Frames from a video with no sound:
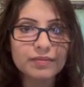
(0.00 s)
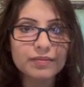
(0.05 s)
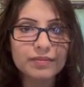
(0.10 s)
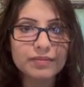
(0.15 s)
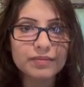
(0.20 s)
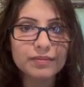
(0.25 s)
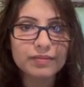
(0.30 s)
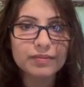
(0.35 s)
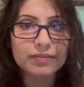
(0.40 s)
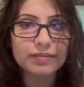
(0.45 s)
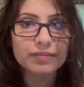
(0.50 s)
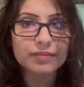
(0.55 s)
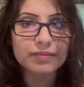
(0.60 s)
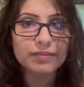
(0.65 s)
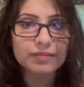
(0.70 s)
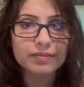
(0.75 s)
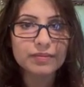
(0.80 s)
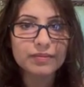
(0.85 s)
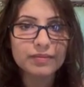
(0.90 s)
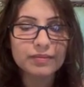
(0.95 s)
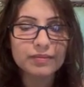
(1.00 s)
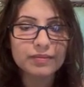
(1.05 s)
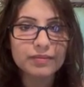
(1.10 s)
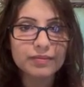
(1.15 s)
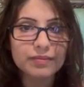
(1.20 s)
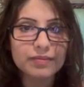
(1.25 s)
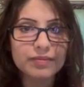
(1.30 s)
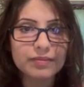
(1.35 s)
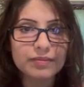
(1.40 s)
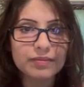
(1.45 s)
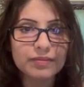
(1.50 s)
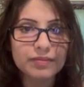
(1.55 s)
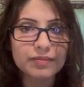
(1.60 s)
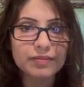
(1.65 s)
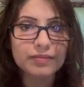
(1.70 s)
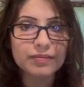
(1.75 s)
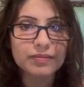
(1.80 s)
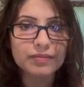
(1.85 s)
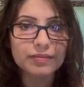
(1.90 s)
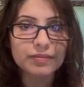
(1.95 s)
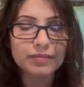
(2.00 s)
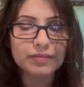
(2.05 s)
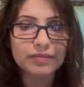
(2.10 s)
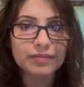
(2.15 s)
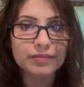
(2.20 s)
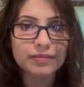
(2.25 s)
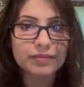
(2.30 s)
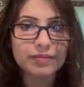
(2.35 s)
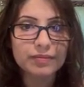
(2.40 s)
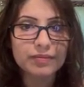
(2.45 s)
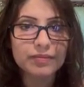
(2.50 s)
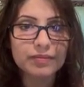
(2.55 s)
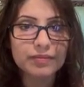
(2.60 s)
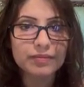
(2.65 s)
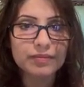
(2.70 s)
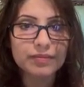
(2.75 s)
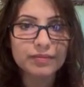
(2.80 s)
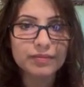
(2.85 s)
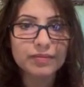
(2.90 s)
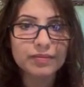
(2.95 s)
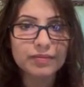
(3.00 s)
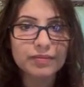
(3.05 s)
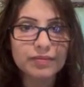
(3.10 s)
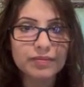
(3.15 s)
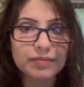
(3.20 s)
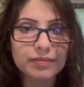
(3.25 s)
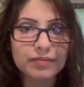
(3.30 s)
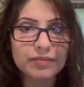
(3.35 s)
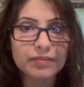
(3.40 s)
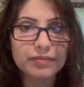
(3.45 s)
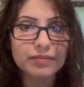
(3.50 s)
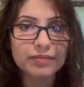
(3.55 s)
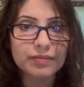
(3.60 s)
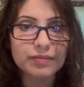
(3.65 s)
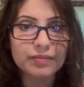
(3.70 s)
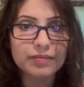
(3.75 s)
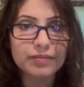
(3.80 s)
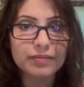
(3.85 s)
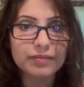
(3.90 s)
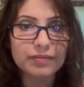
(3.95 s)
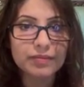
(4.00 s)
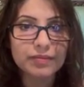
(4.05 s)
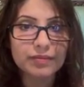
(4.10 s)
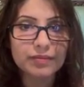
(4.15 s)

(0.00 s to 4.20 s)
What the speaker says: (silent)